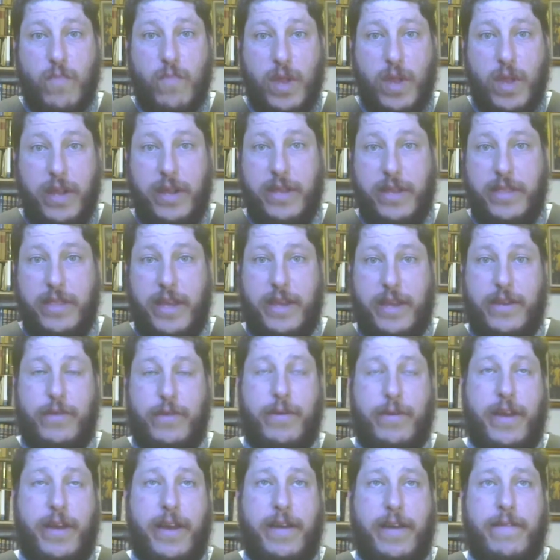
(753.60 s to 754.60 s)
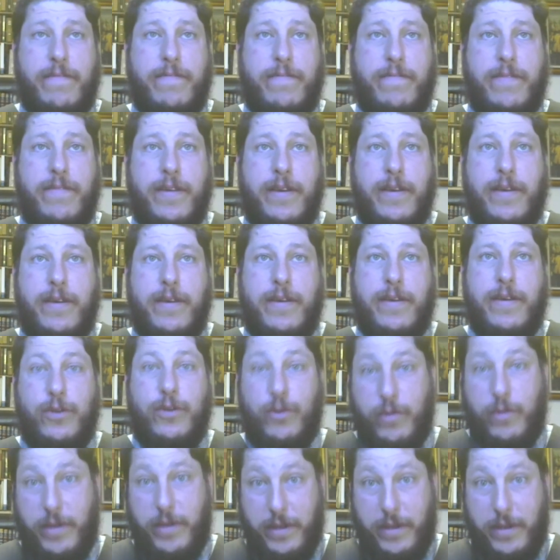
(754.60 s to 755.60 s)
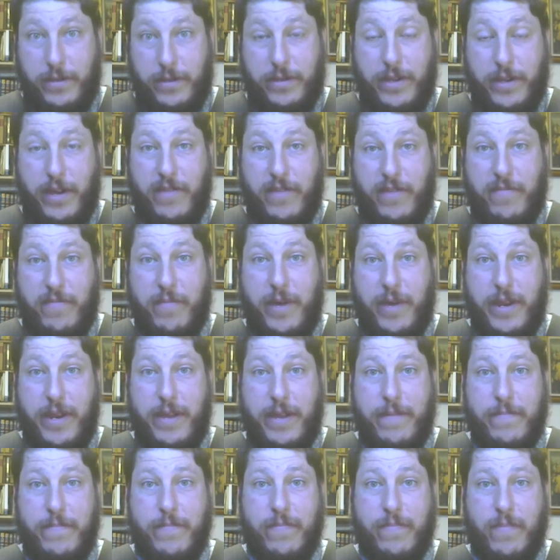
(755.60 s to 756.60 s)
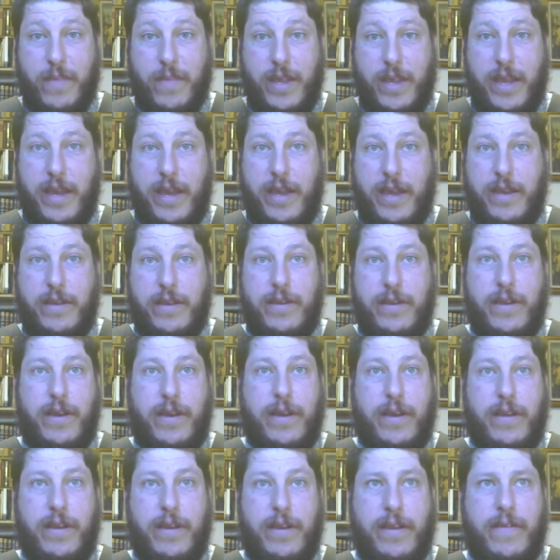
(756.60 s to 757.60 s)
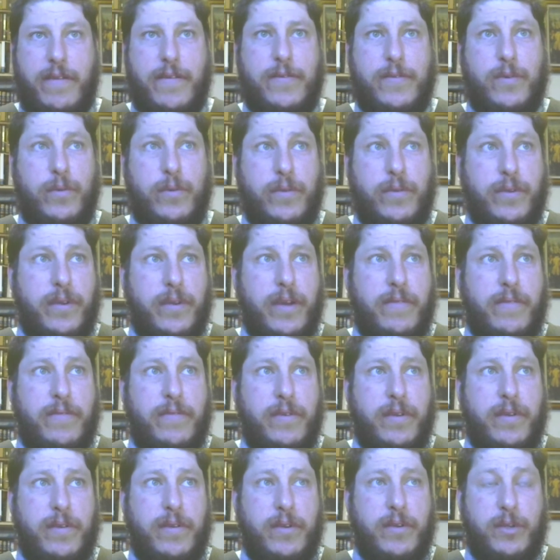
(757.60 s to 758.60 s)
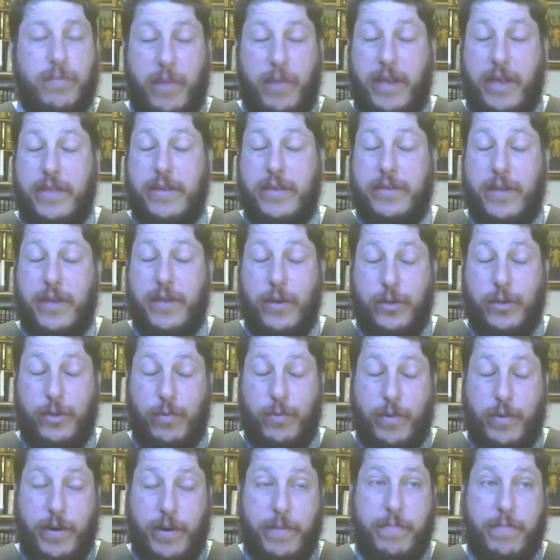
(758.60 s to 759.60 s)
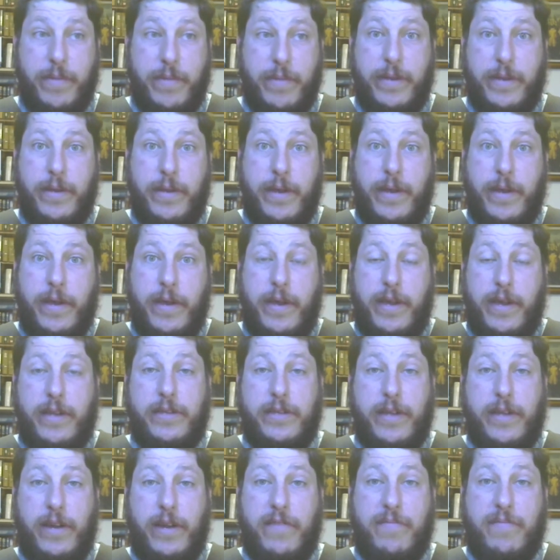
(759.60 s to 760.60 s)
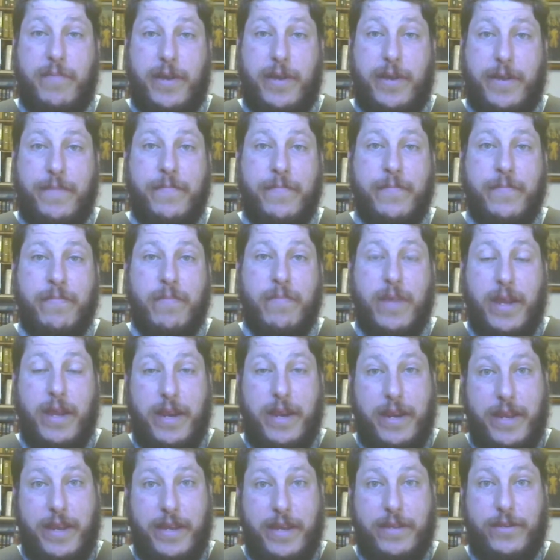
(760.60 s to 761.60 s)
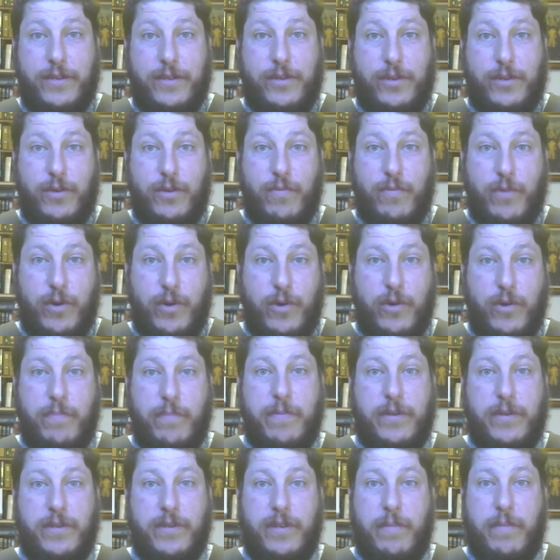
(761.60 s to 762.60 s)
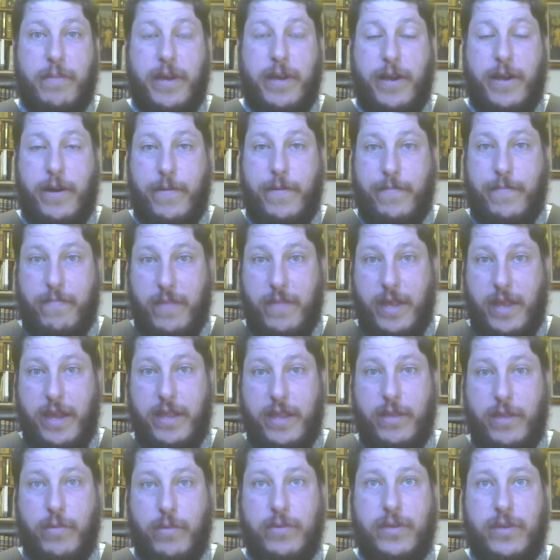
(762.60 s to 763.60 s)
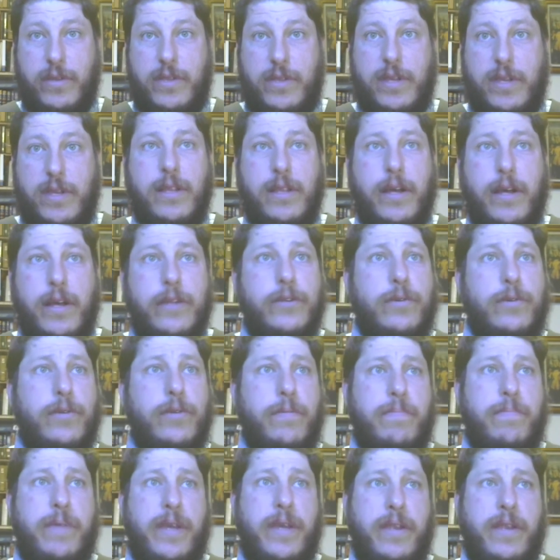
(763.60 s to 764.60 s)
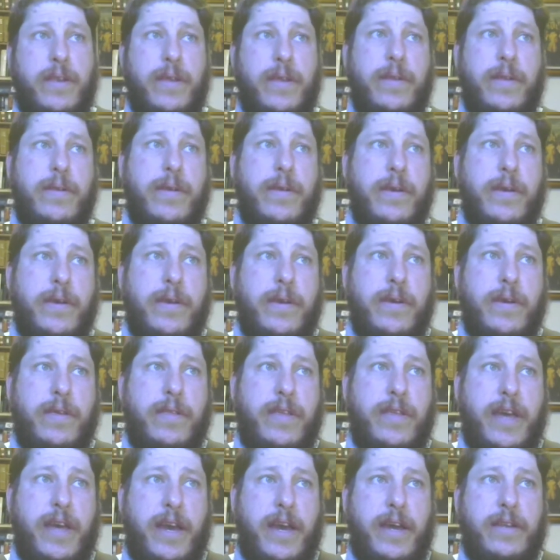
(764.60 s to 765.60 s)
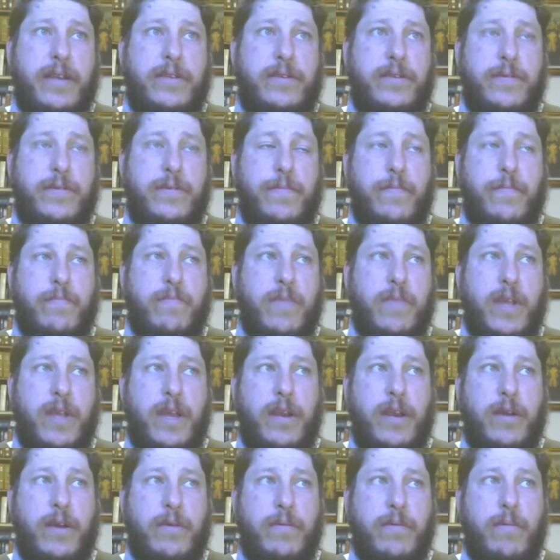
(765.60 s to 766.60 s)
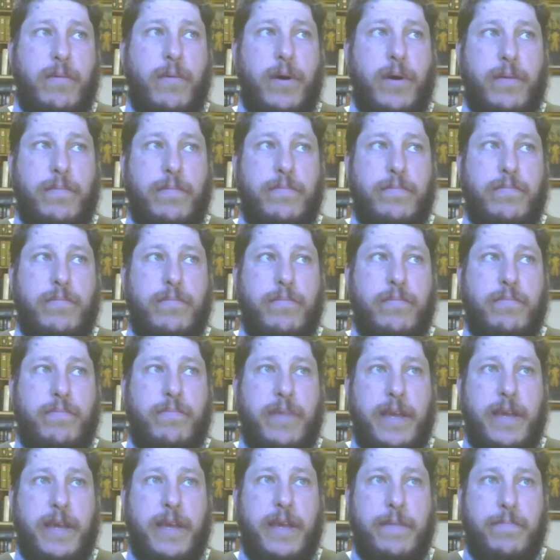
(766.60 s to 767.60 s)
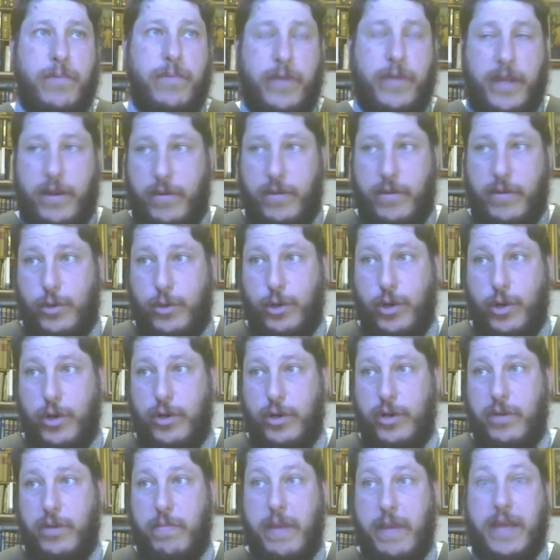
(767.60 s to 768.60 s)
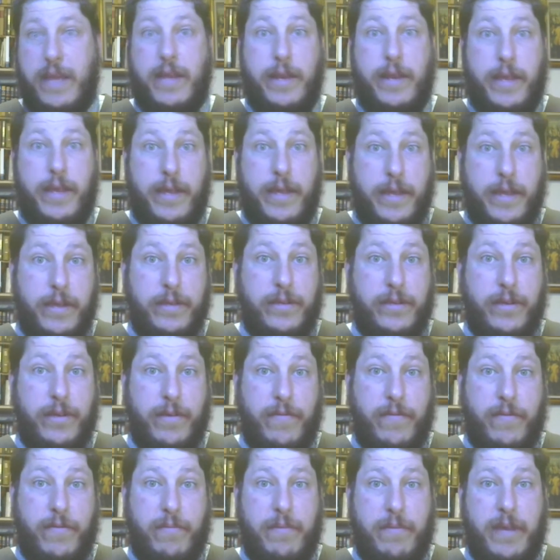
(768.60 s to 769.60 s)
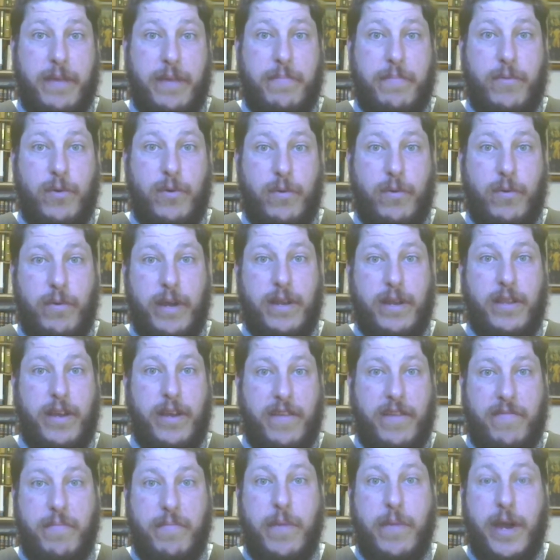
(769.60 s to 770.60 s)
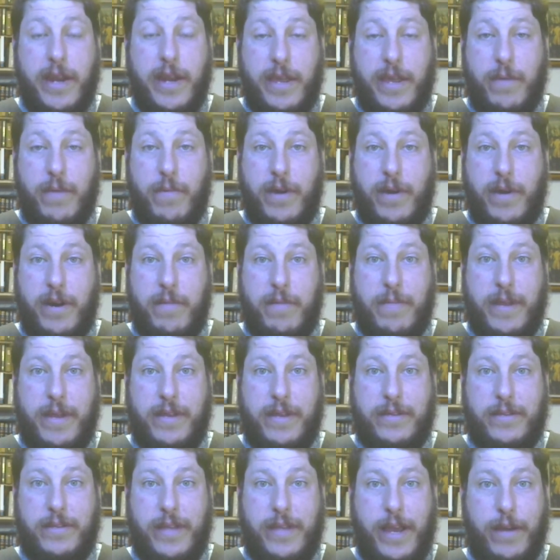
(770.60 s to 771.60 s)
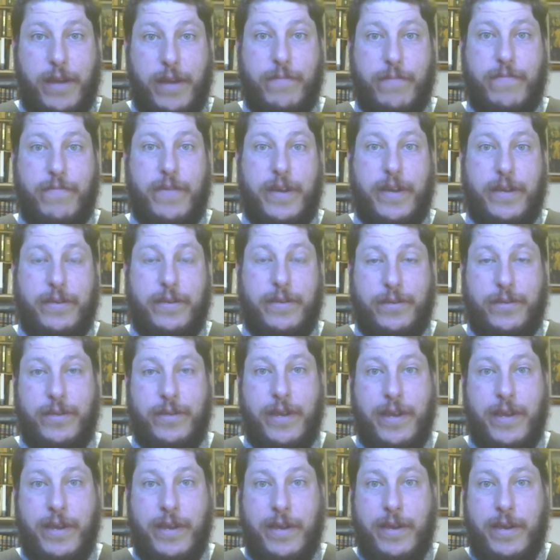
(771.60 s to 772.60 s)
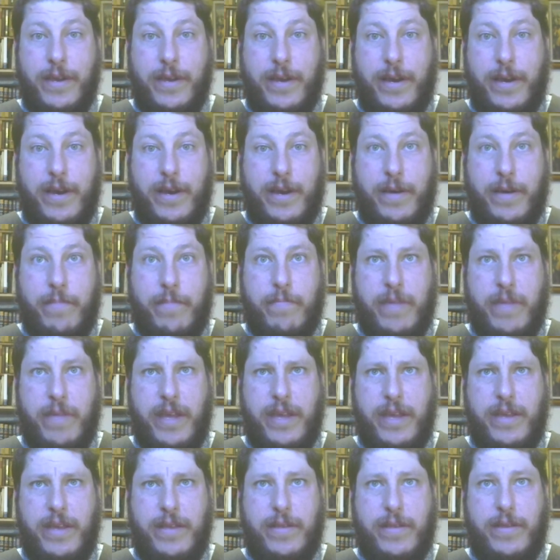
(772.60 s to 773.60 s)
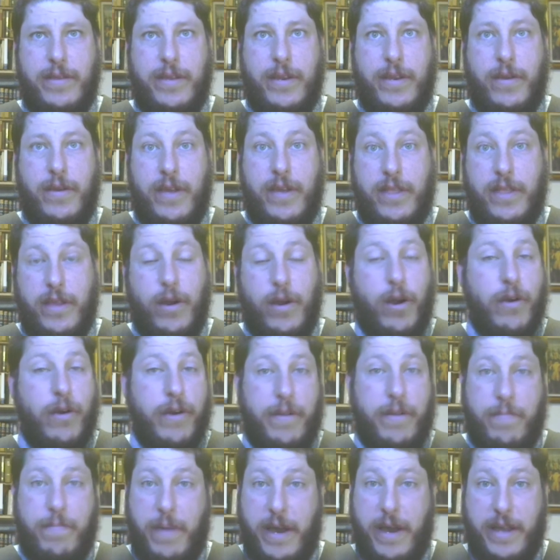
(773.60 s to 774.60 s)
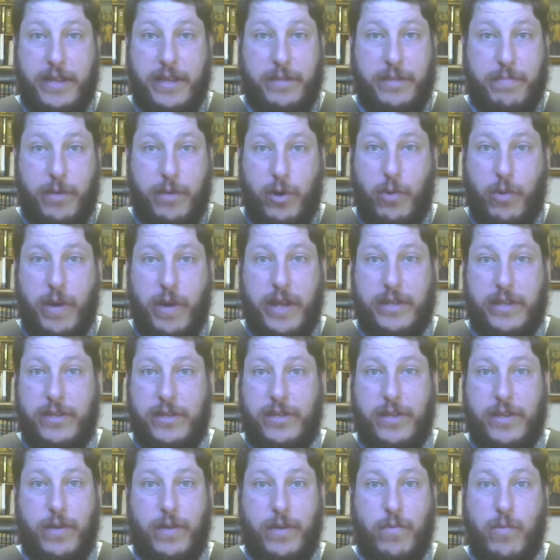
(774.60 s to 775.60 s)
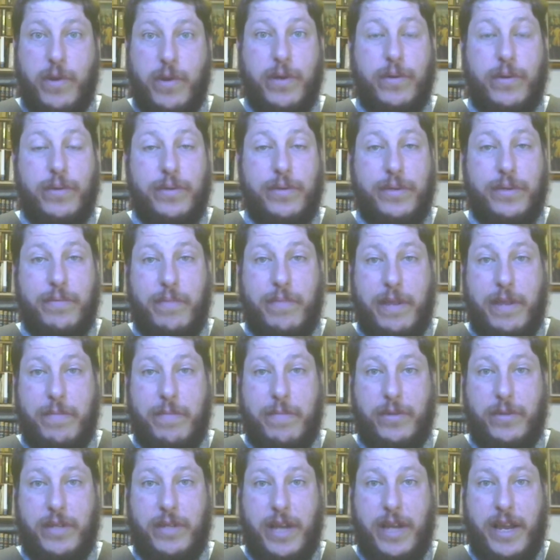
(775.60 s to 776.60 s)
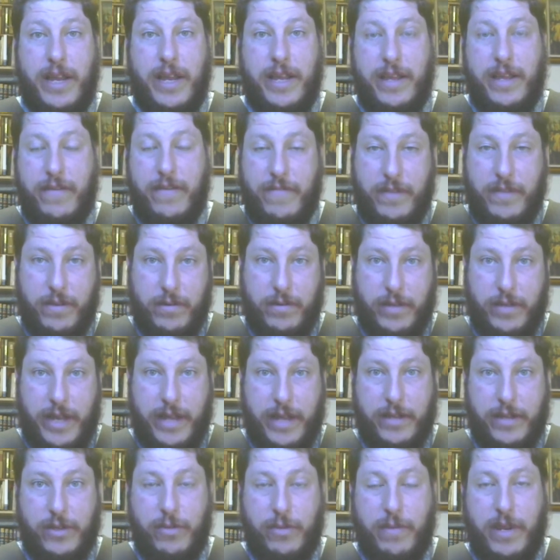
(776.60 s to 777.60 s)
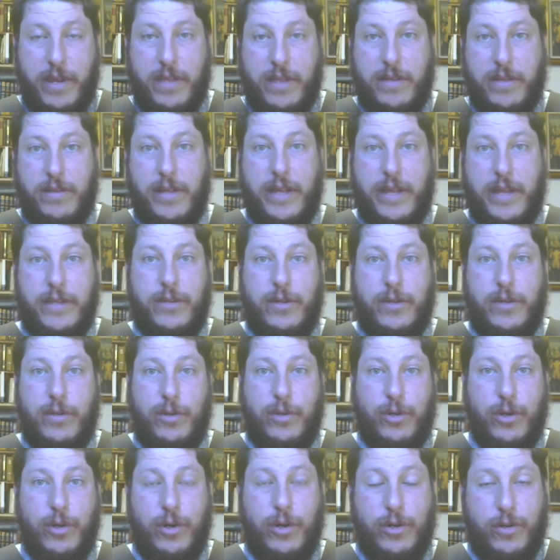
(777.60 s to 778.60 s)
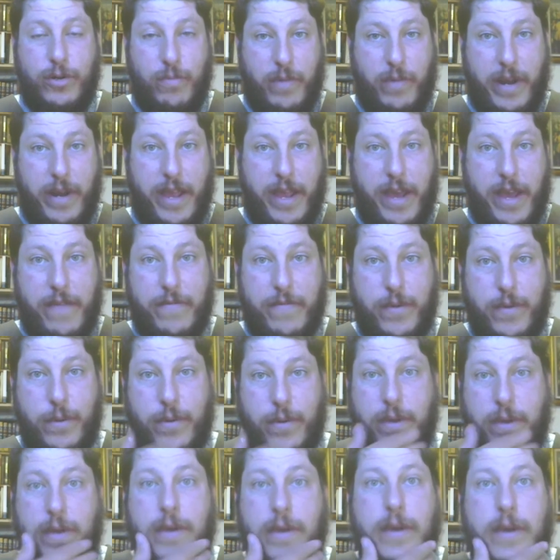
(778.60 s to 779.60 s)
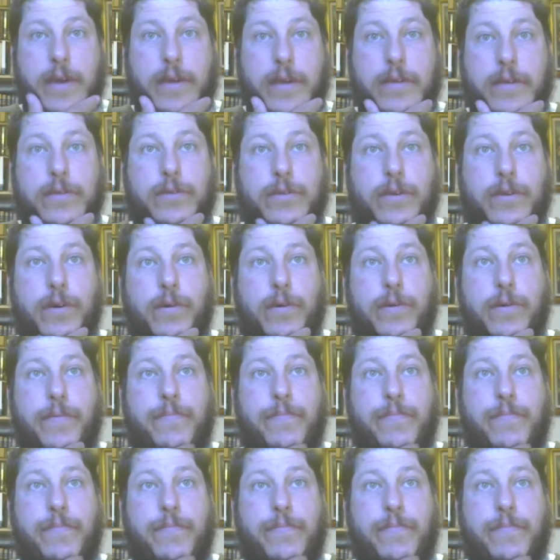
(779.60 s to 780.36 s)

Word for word: and then you have Julius is out of money and, uh, and I told the, I explained this elsewhere, but he's out of money and he needs to recoup it somehow. And there was a theological opinion that you know, well, people, you know, the church could make it easier for people who had a lot of money wanted to make a sacrifice. Um, eh, you know, and there are already pious bequests on wills and people dying, giving their land, so many of their lands to the church and what have you. So,